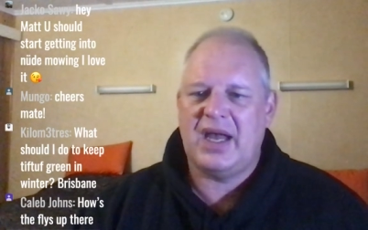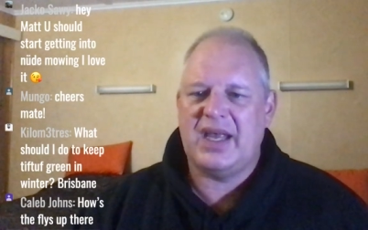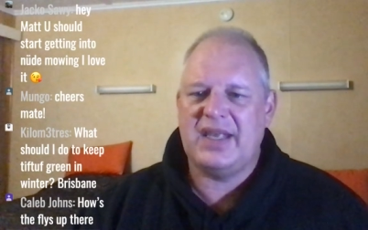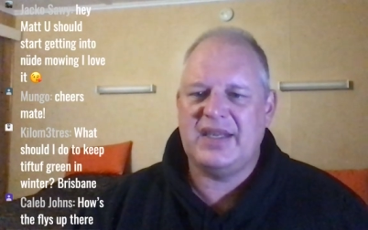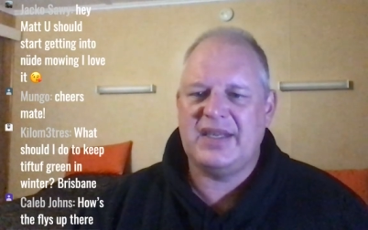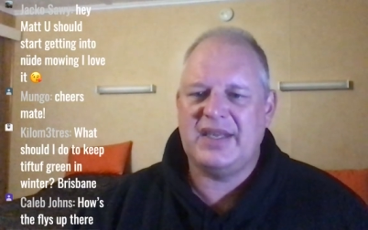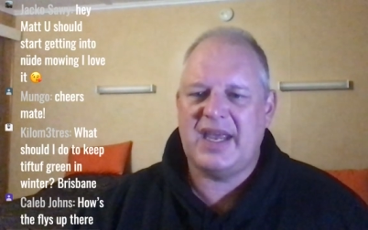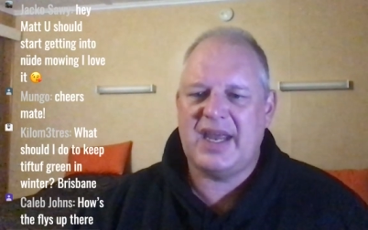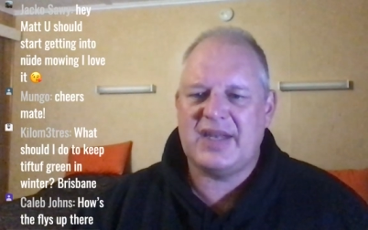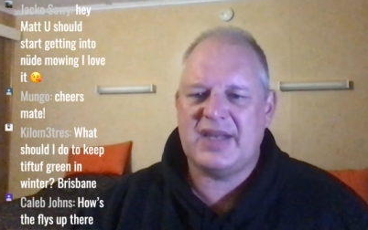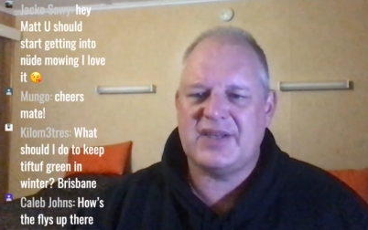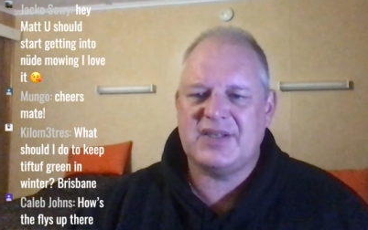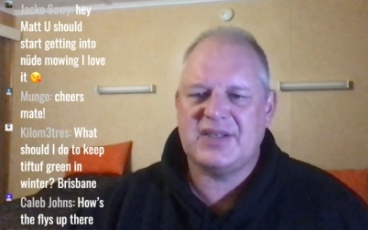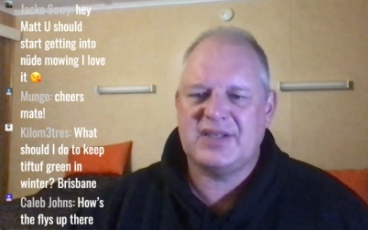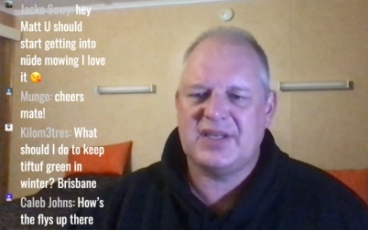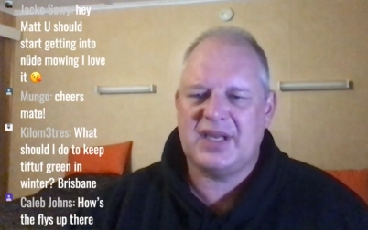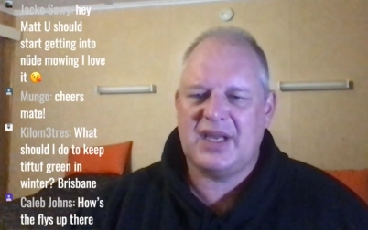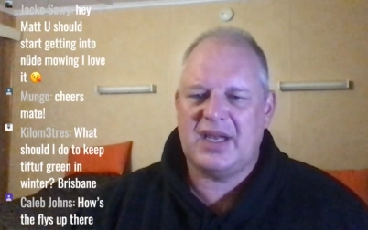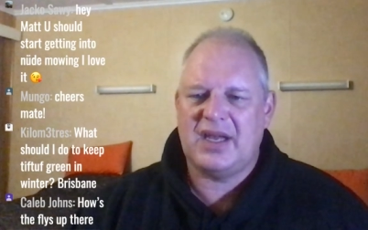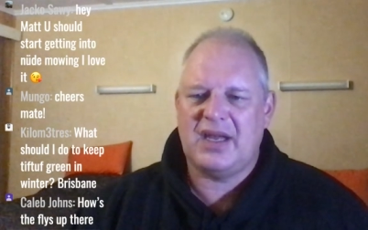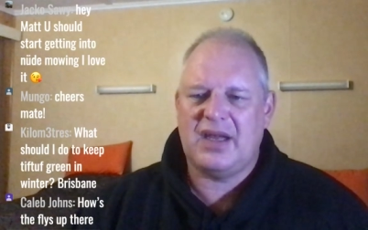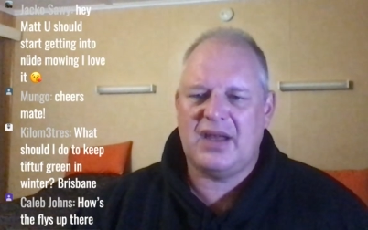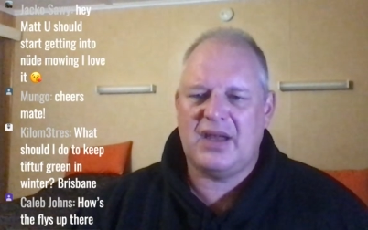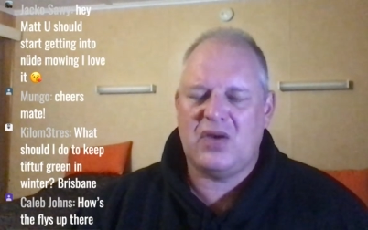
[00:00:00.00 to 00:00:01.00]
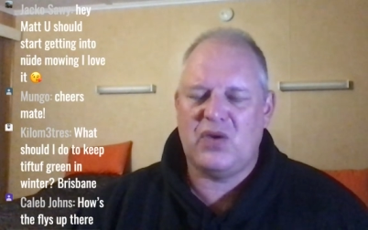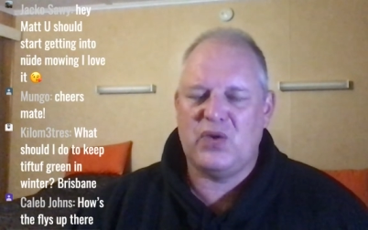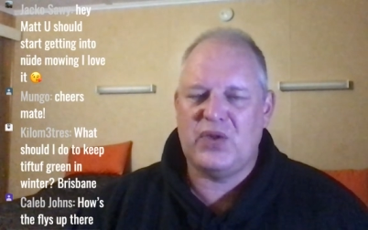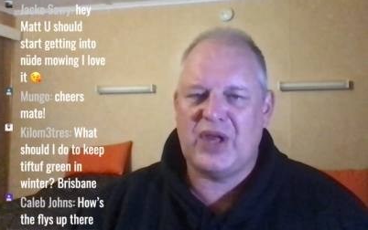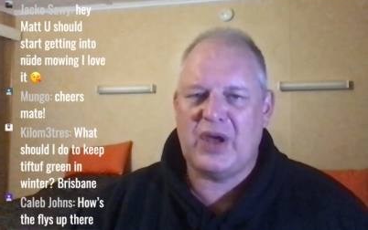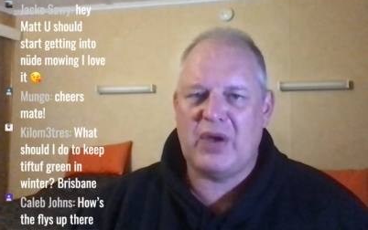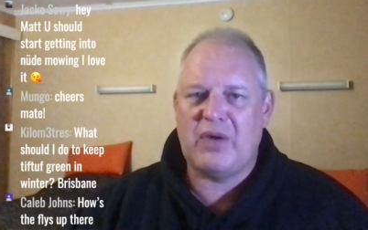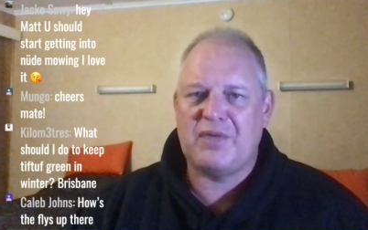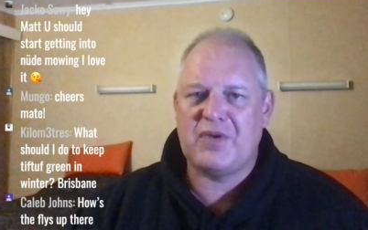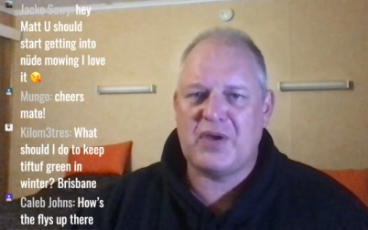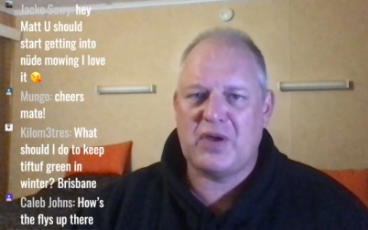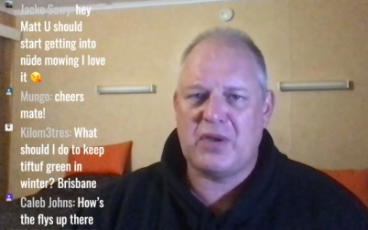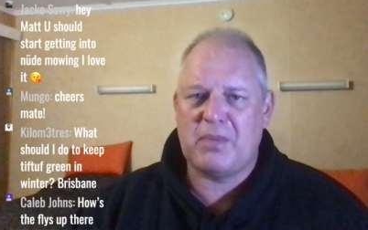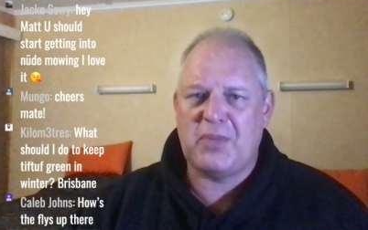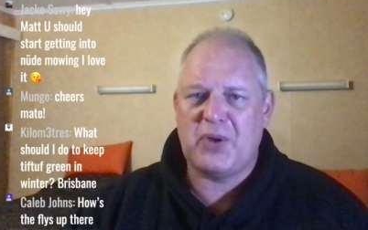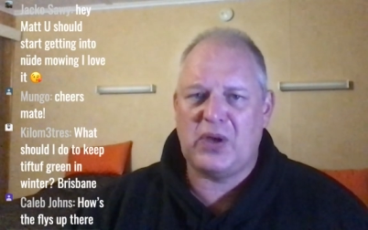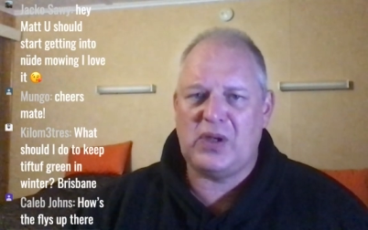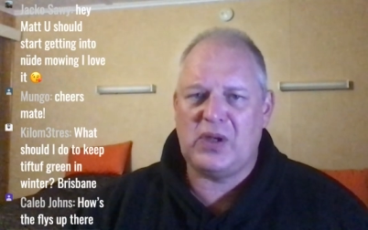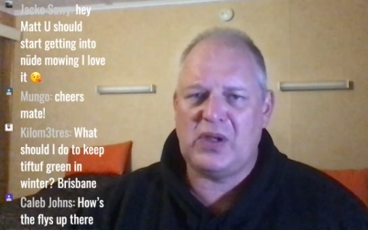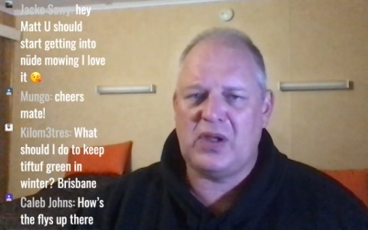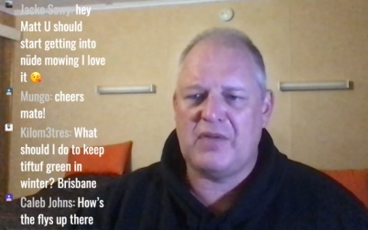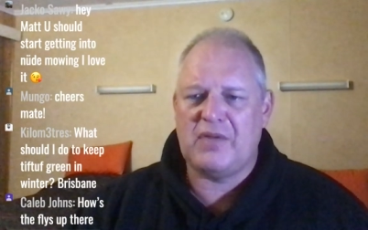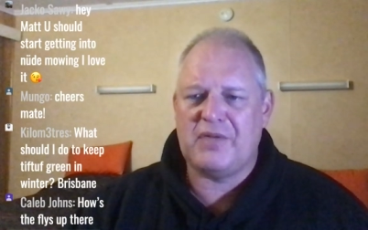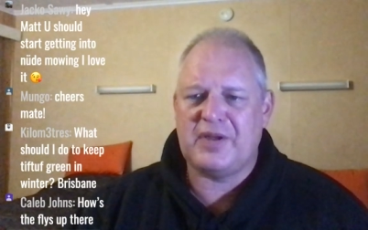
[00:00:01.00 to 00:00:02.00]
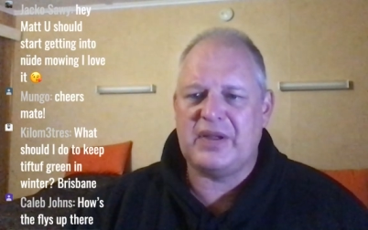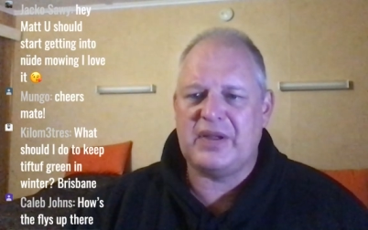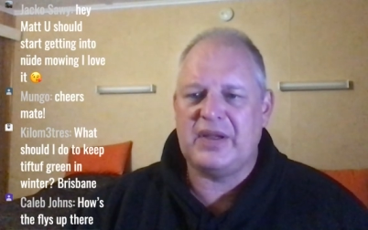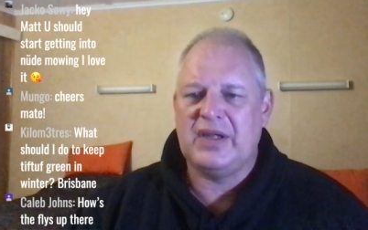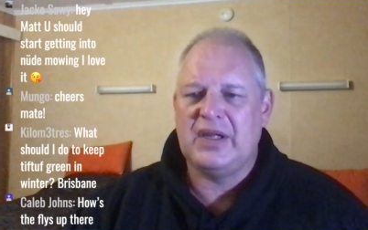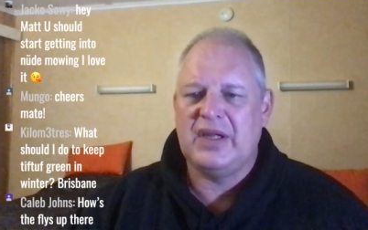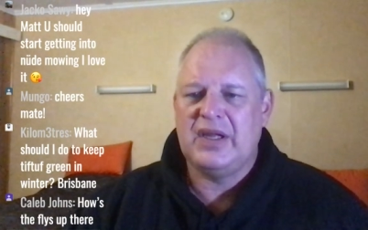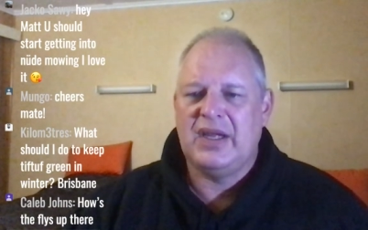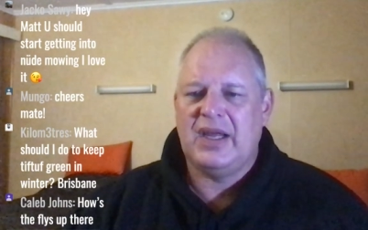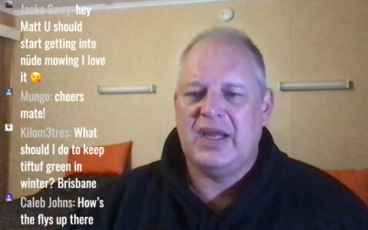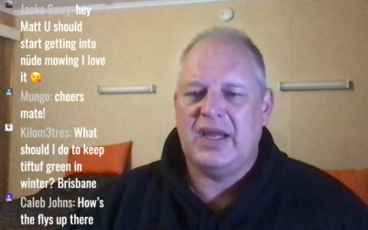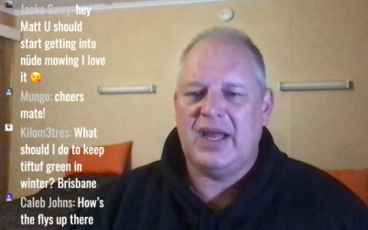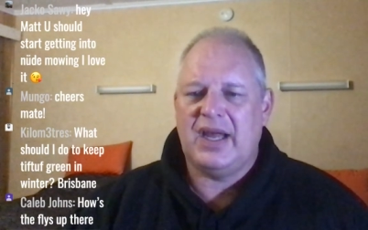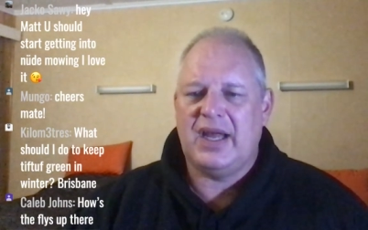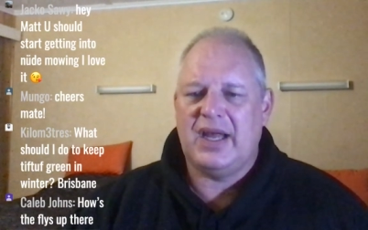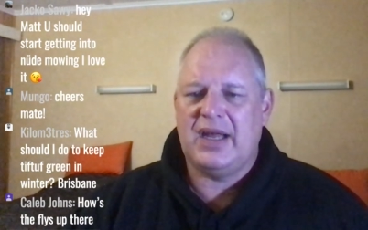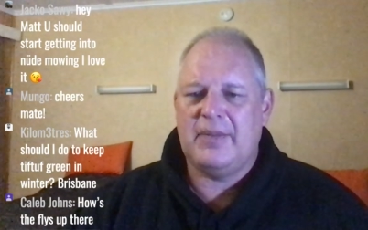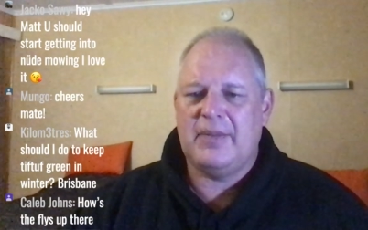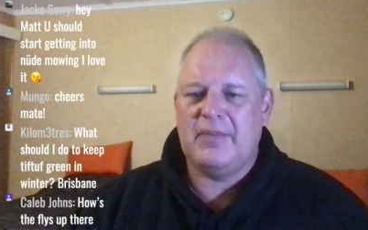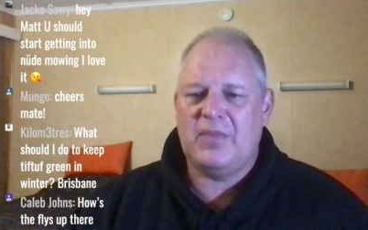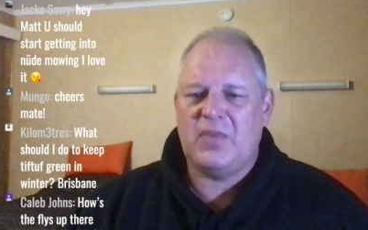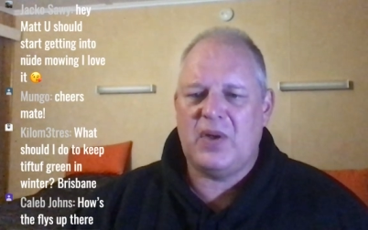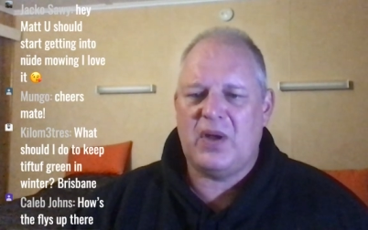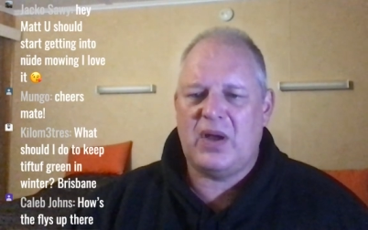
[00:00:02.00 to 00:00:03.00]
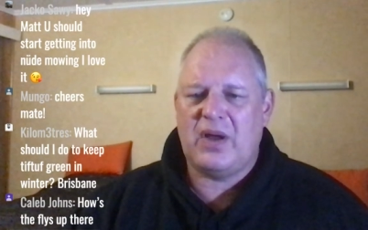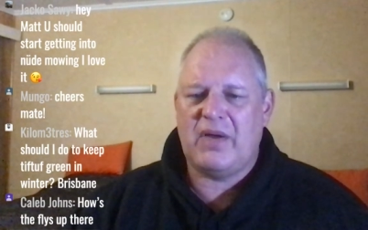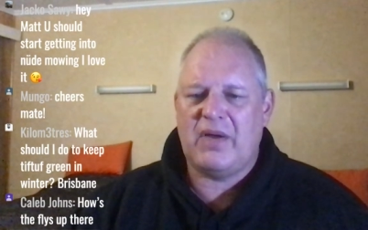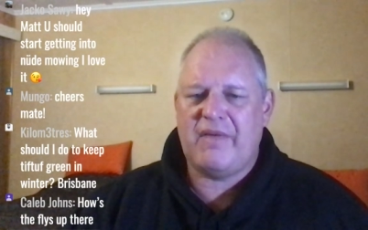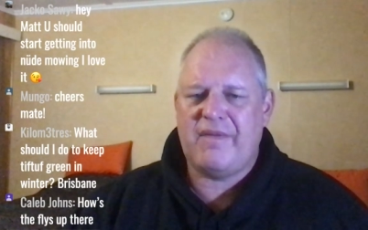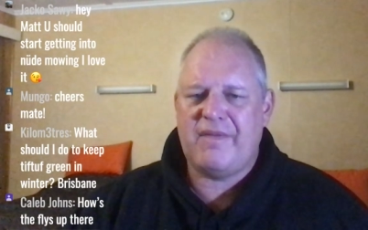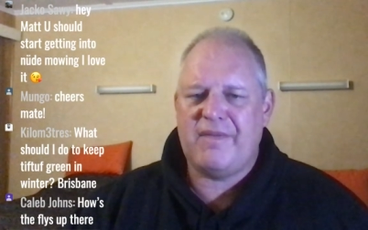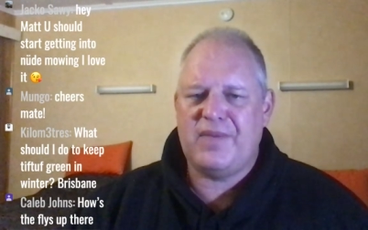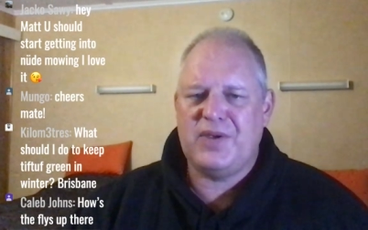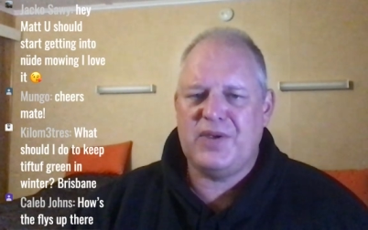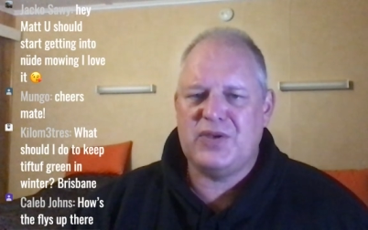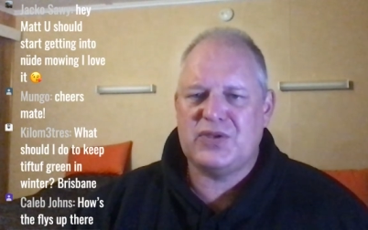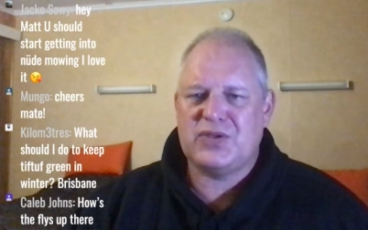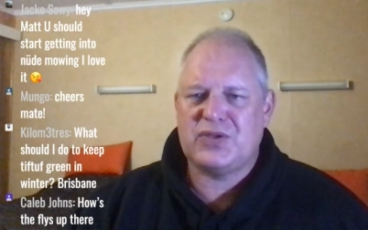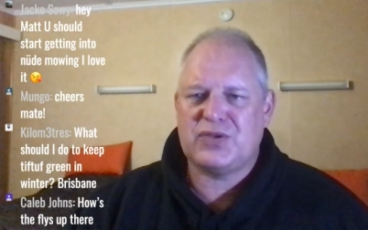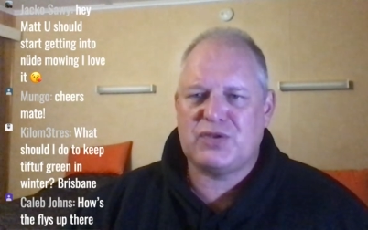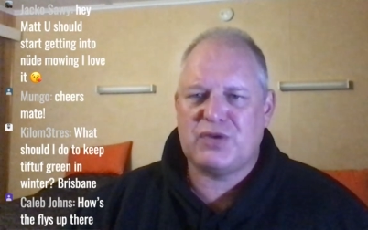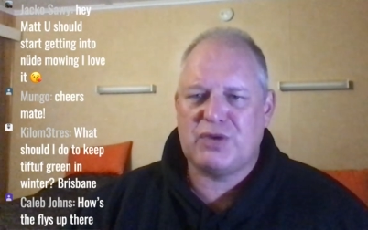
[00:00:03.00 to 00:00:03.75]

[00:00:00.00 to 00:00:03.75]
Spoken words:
yet, although I've got a bottle of it. I've used